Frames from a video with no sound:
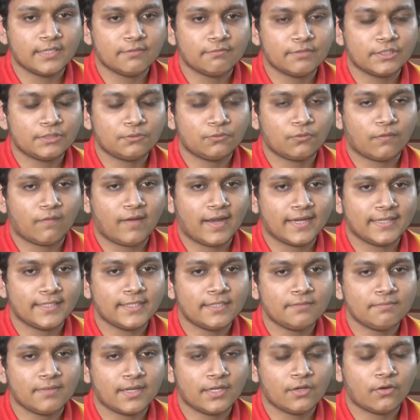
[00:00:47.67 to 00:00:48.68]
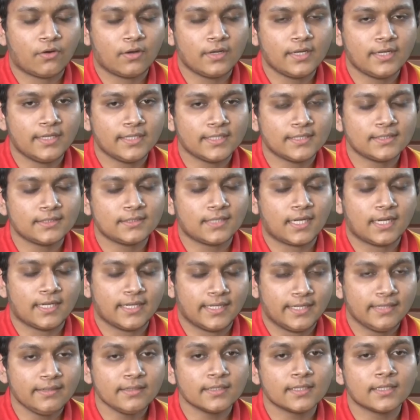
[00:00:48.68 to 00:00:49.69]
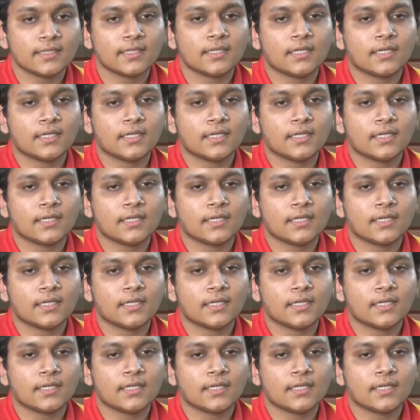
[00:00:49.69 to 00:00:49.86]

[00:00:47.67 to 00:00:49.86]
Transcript: which provided me an All India standing.